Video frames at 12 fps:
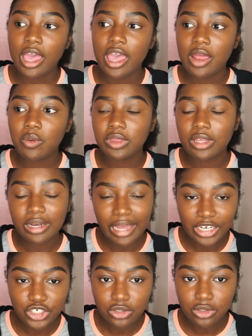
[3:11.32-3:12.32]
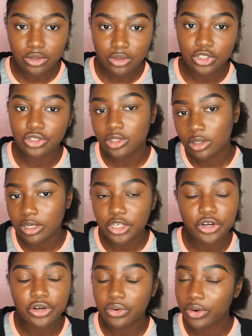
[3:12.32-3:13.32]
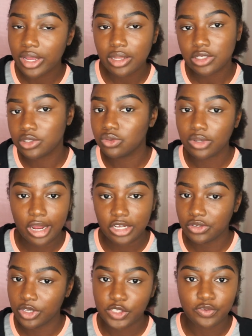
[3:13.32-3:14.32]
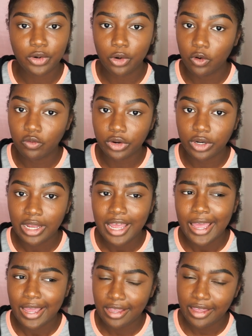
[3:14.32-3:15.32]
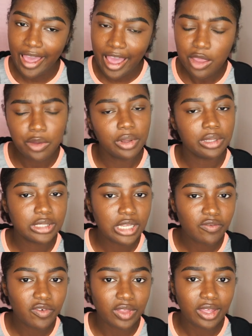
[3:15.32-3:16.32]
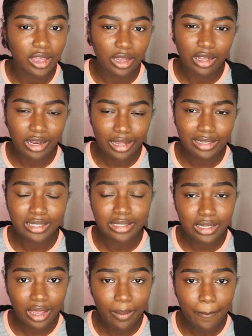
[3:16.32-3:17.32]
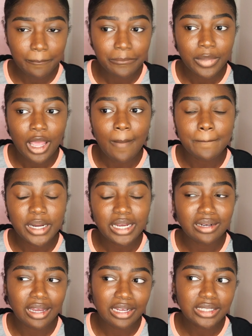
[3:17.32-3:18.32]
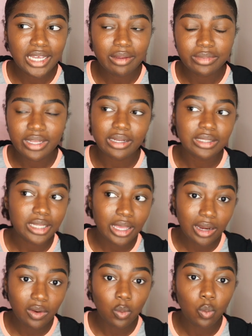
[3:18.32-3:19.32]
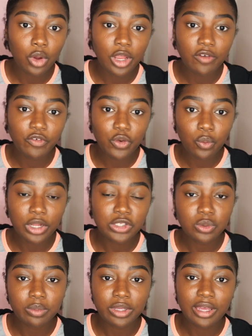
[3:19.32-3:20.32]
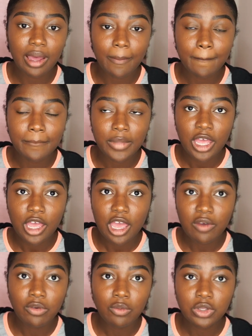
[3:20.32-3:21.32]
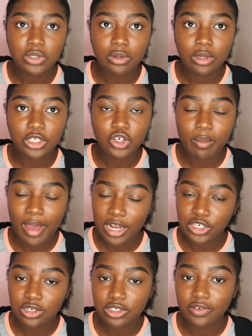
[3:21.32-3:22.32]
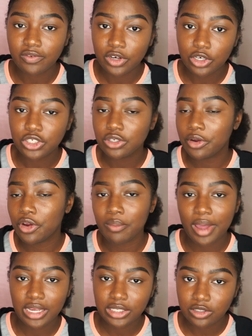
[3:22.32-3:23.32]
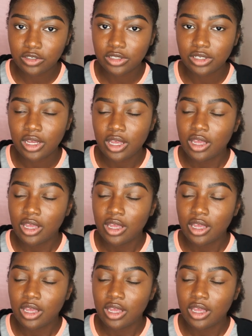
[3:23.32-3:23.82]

And with the national, you don't your credits do not transfer over. Yeah, you can sit for the NCLEX exam, but nine times out of ten, if you want to become, if you want to go get your bachelor's of nursing or your master's